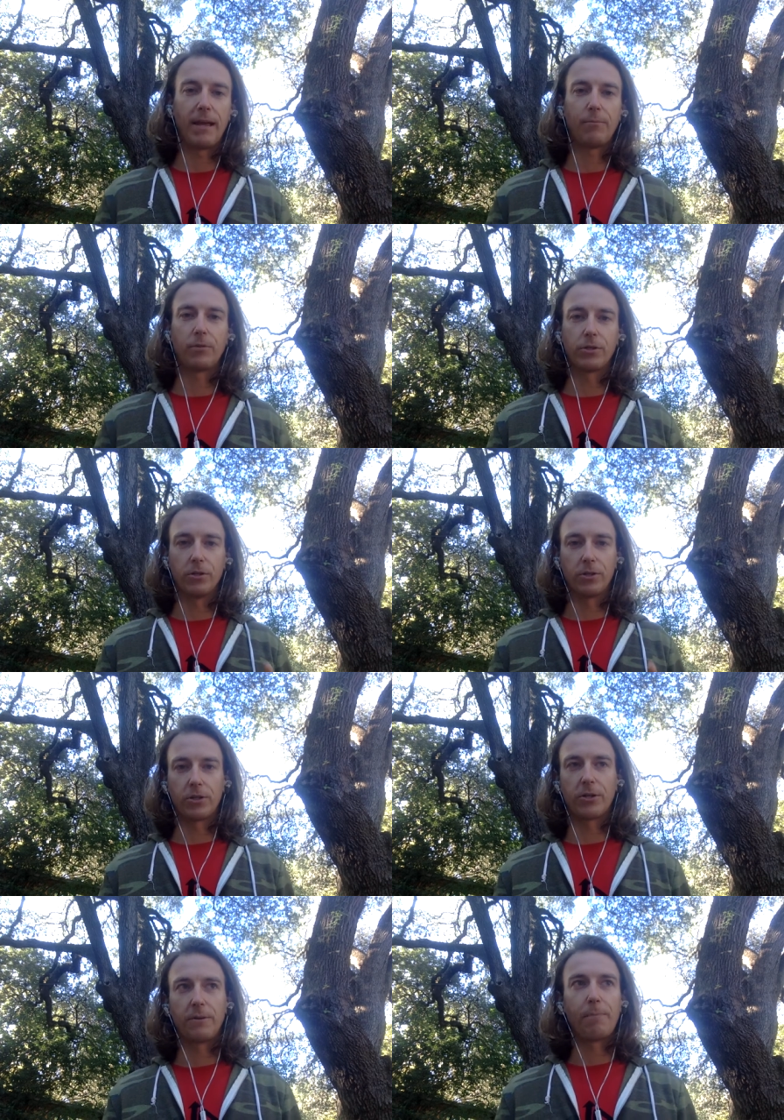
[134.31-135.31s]
able to
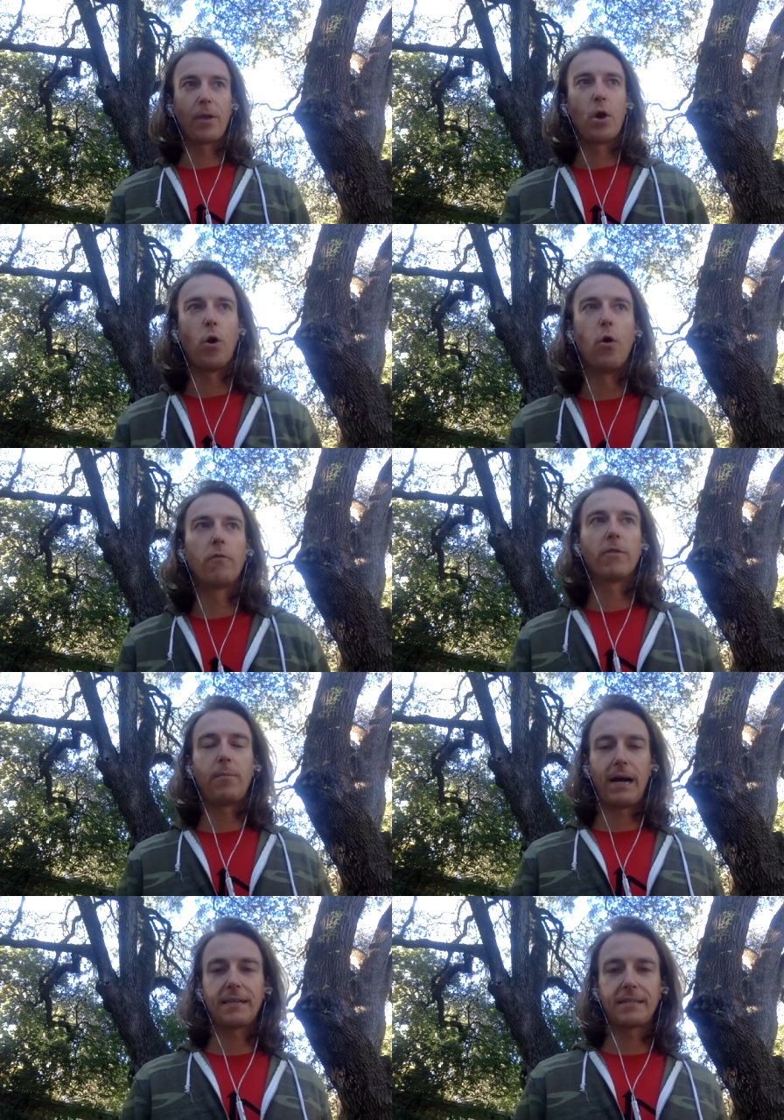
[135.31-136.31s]
learn over the
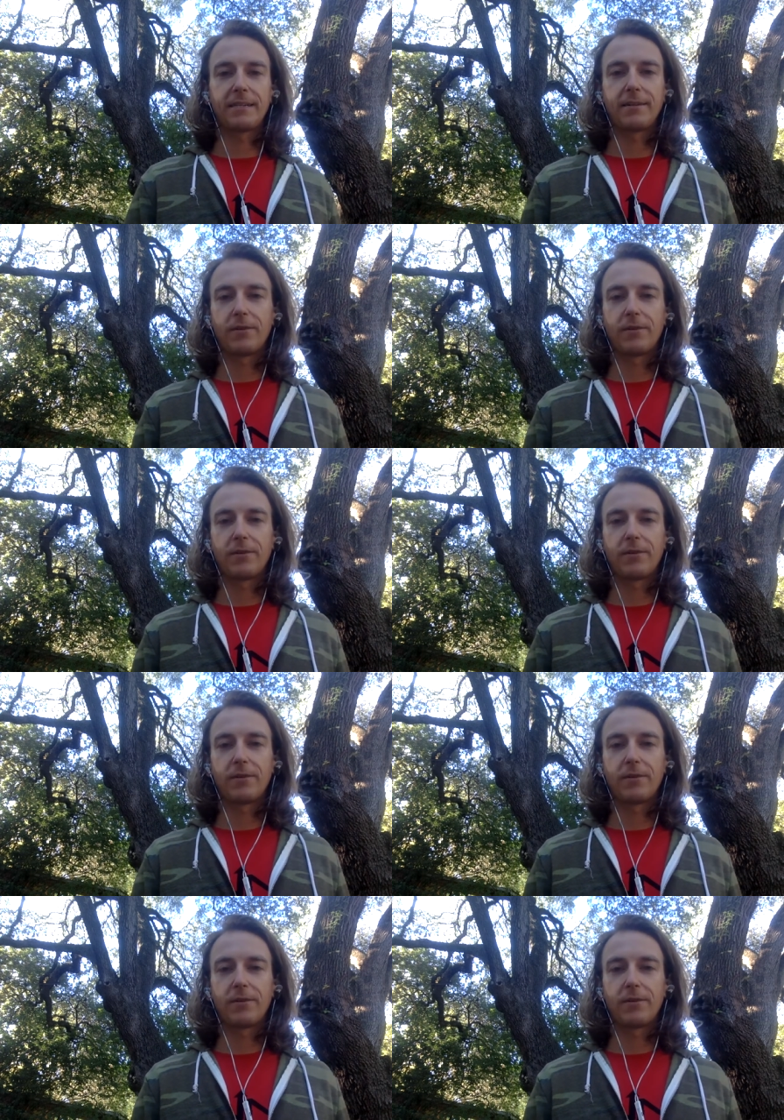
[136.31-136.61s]
past